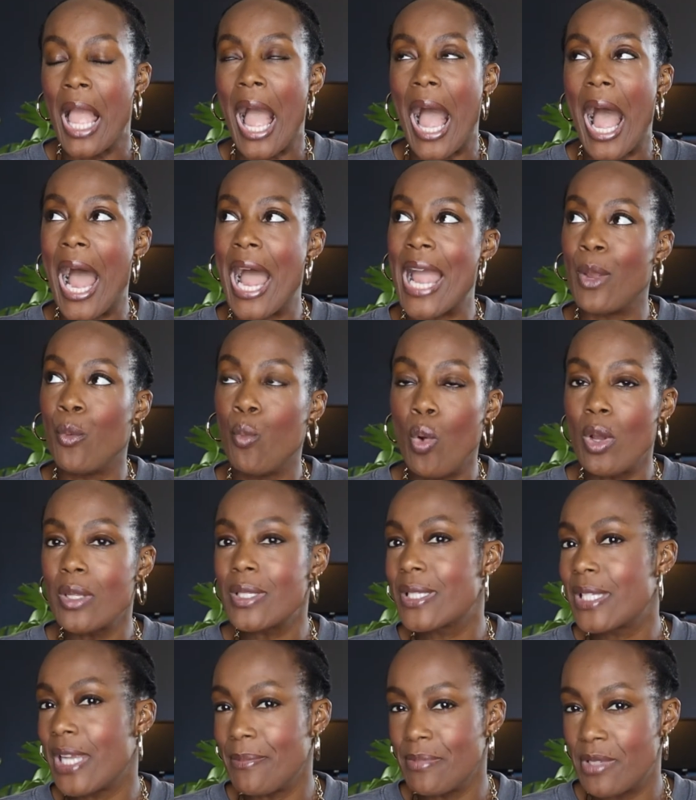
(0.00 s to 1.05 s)
I was
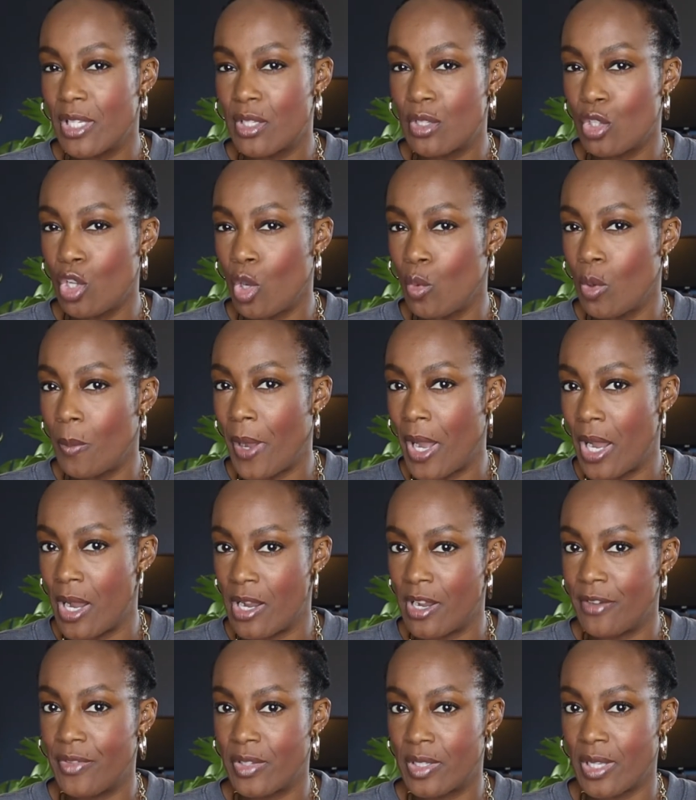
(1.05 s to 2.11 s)
tempted to go up
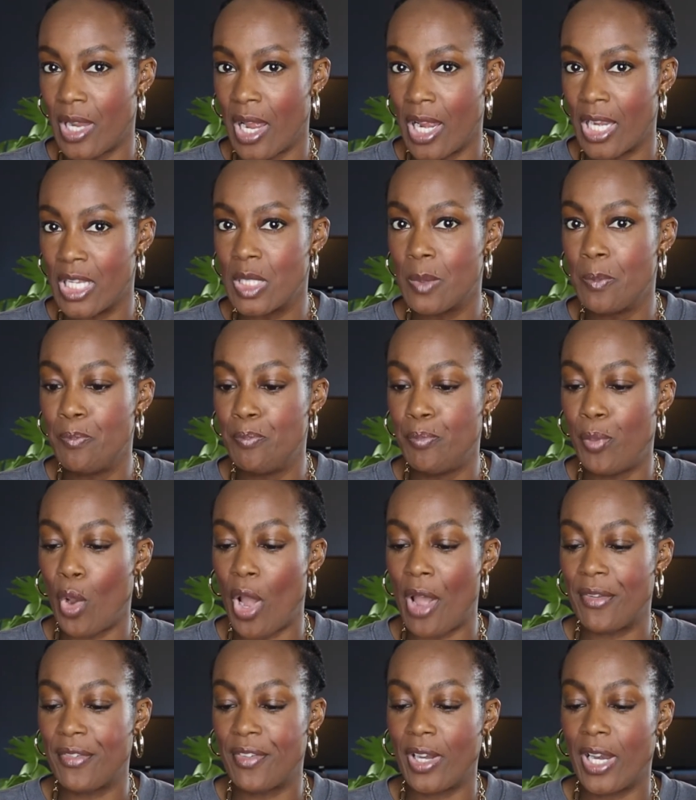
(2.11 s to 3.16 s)
half a size, but I
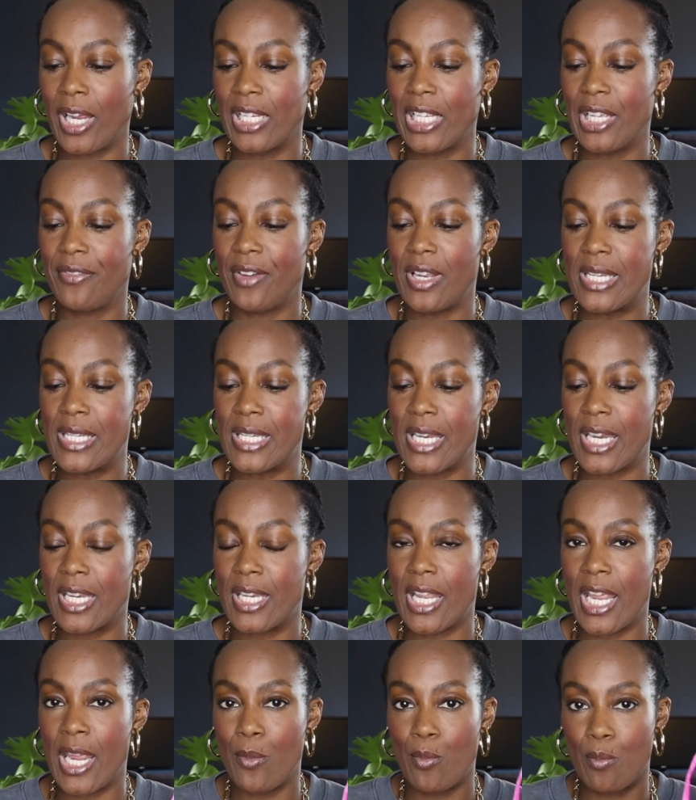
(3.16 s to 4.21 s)
feel like if I did,
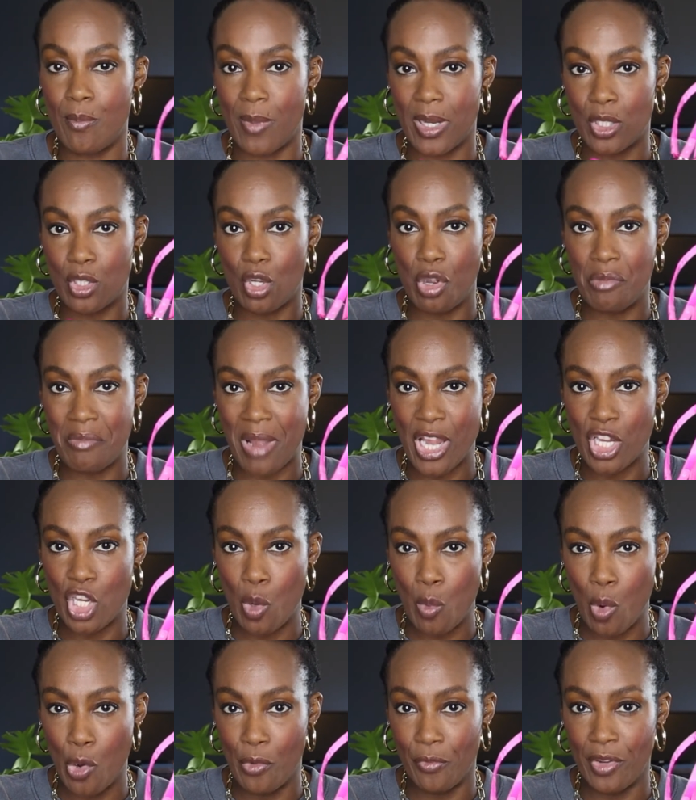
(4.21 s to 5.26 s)
my toe might go
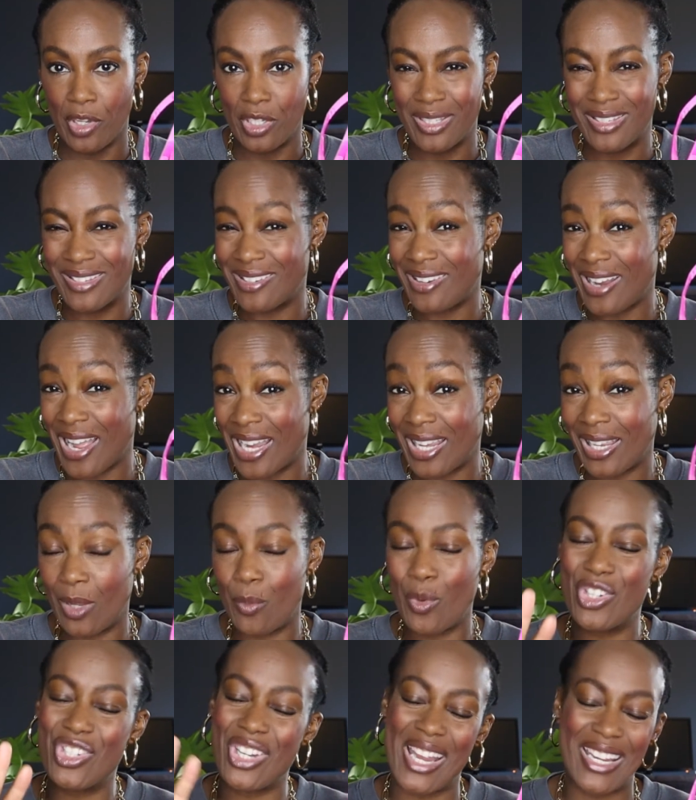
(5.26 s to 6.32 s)
over slightly,
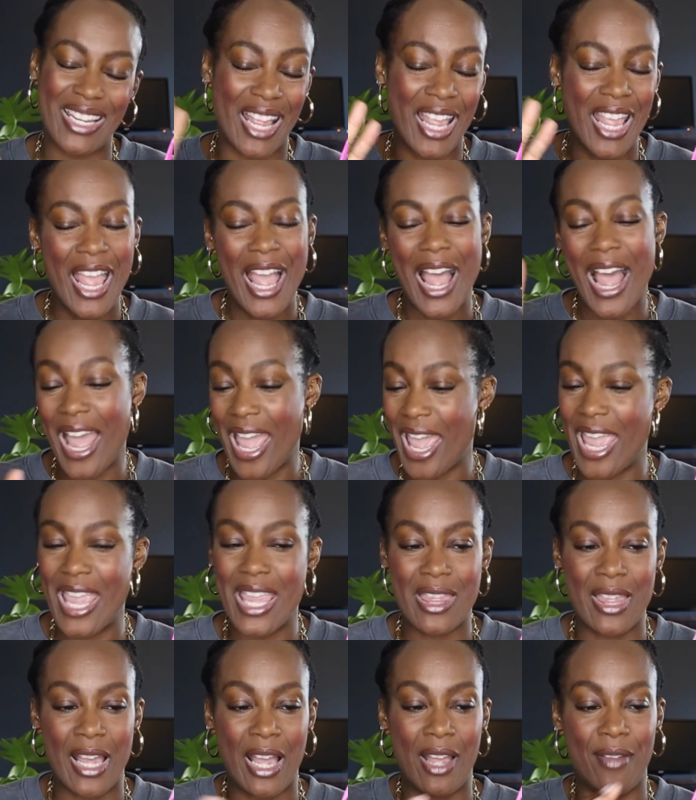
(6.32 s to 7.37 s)
which I hate
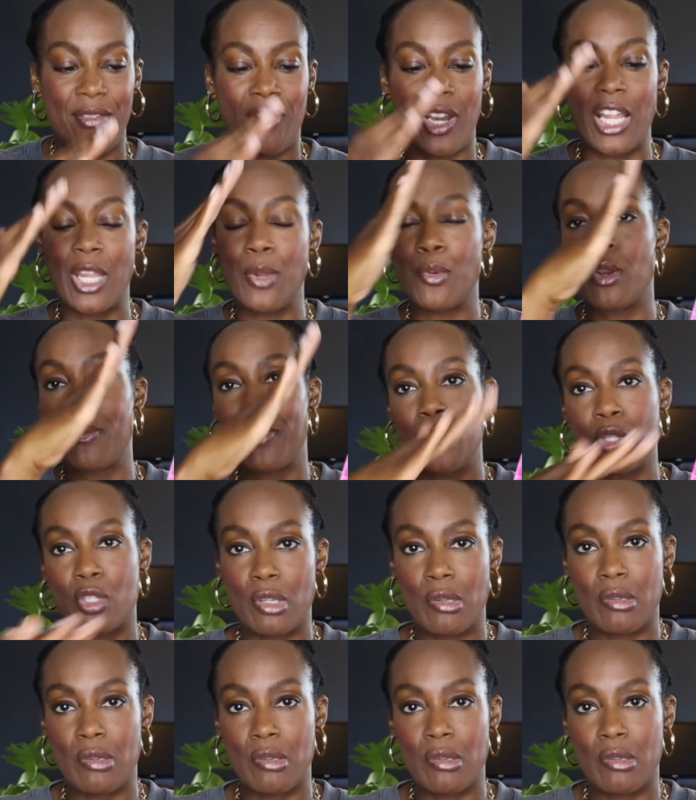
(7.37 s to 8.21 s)
that. I feel like it would have been too